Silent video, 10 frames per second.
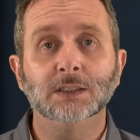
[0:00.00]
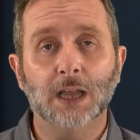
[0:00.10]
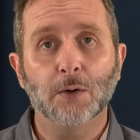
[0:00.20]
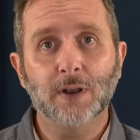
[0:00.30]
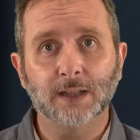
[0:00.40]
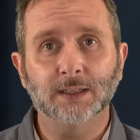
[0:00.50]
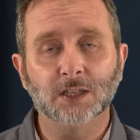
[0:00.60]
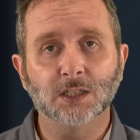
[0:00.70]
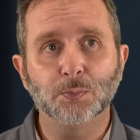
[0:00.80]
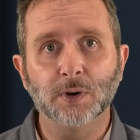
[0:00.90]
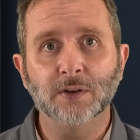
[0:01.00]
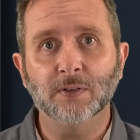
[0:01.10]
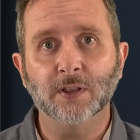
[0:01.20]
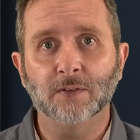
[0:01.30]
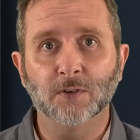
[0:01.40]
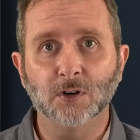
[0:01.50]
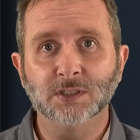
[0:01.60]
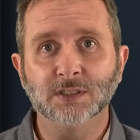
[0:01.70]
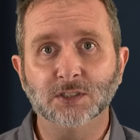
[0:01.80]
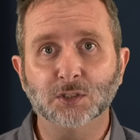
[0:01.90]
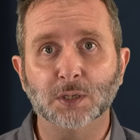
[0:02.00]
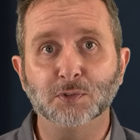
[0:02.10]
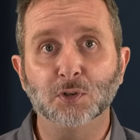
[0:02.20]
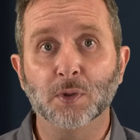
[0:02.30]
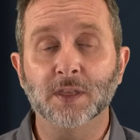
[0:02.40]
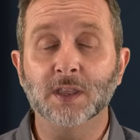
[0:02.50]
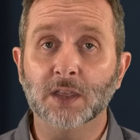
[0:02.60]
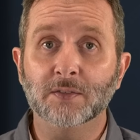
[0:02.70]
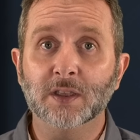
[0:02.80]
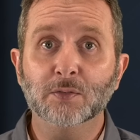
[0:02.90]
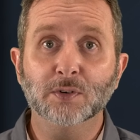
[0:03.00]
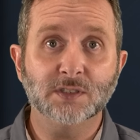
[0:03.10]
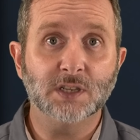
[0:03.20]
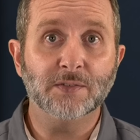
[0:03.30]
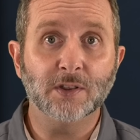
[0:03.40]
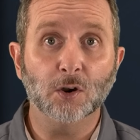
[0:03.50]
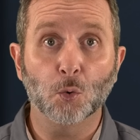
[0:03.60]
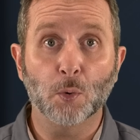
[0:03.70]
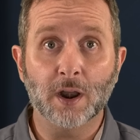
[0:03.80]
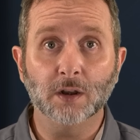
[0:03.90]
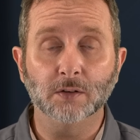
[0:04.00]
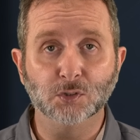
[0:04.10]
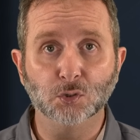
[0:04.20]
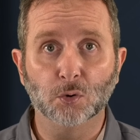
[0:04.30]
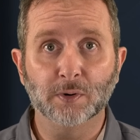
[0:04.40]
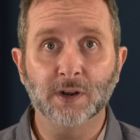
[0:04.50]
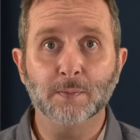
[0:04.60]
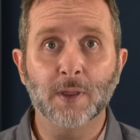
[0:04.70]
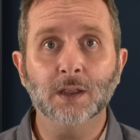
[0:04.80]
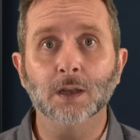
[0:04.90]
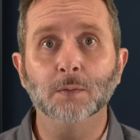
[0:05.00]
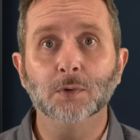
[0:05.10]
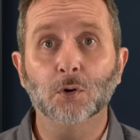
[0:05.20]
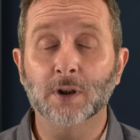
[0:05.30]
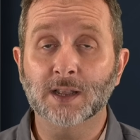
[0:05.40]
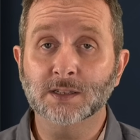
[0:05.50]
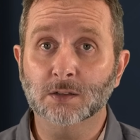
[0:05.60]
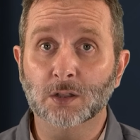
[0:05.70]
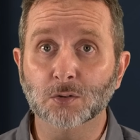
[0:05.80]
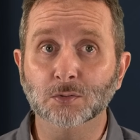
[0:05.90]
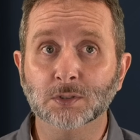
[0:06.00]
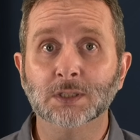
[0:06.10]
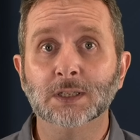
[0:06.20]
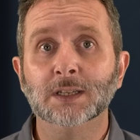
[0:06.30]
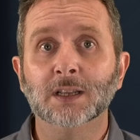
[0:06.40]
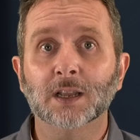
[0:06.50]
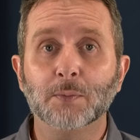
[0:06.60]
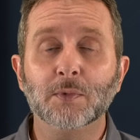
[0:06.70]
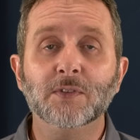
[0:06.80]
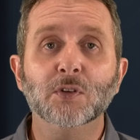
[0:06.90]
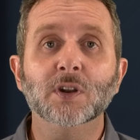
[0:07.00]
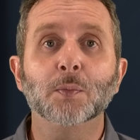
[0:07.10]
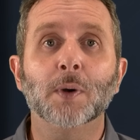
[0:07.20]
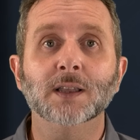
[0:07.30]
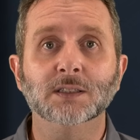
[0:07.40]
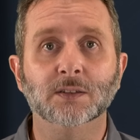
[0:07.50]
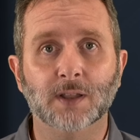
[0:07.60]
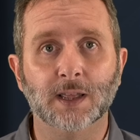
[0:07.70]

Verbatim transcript: Now we'd like to touch briefly on verses in Scripture where the giving, receiving, or wearing of jewelry and makeup or nice clothes can be viewed in a positive